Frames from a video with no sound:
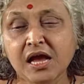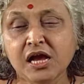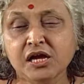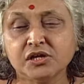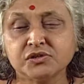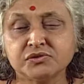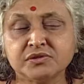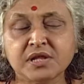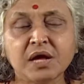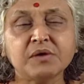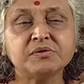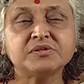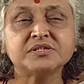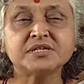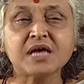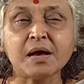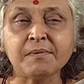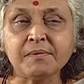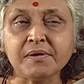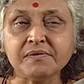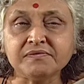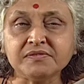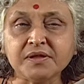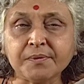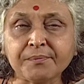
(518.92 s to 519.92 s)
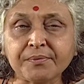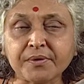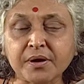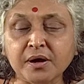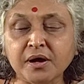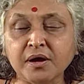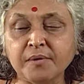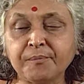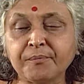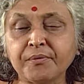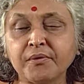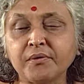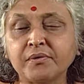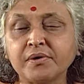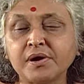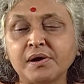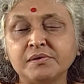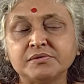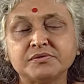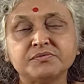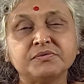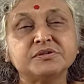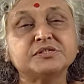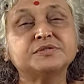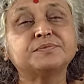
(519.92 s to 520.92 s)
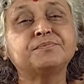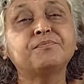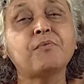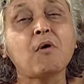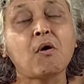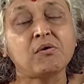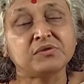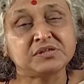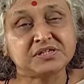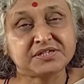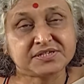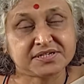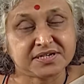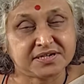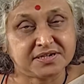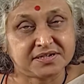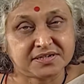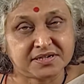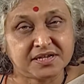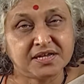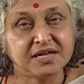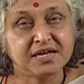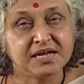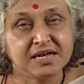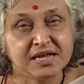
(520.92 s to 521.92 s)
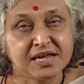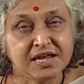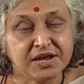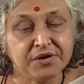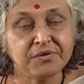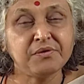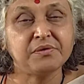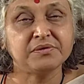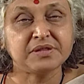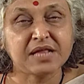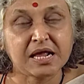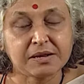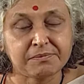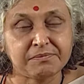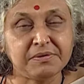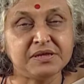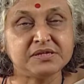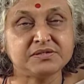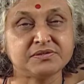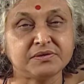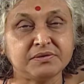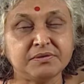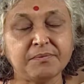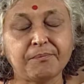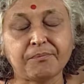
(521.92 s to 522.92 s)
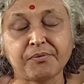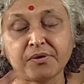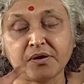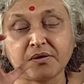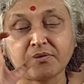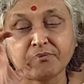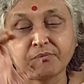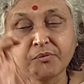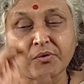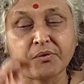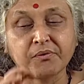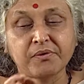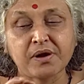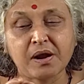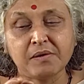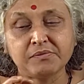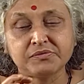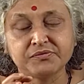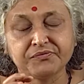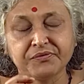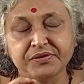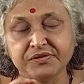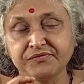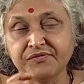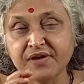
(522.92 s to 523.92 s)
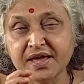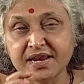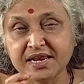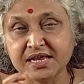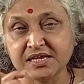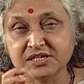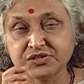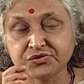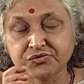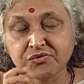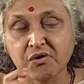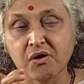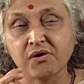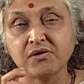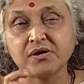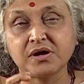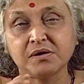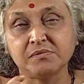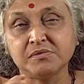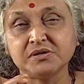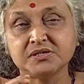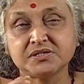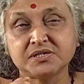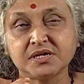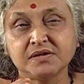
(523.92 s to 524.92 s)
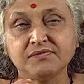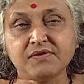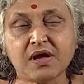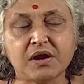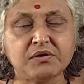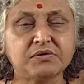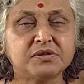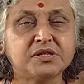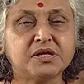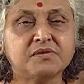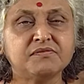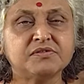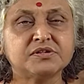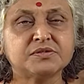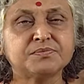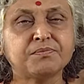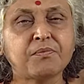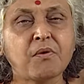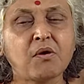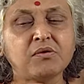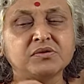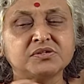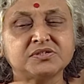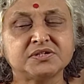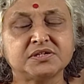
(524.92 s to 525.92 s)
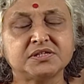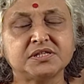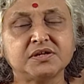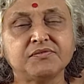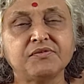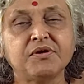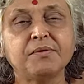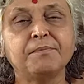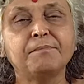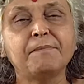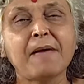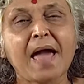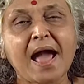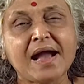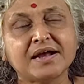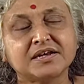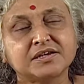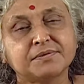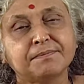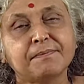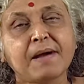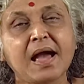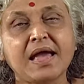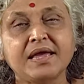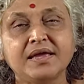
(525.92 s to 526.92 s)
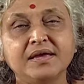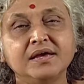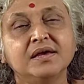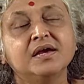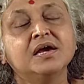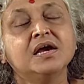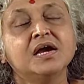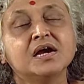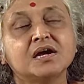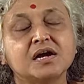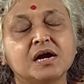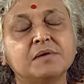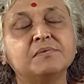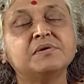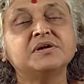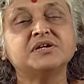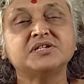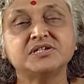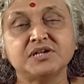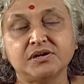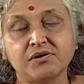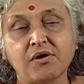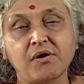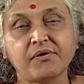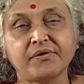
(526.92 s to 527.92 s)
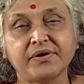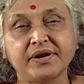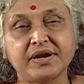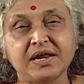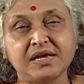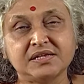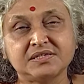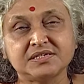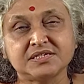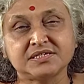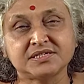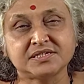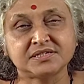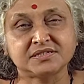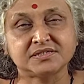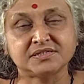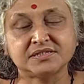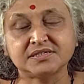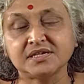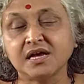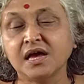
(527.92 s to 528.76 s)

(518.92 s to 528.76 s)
Now, some of the programs were sponsored. That means programs with very strong commercial value, they were sponsored, they were backed by commercial organizations.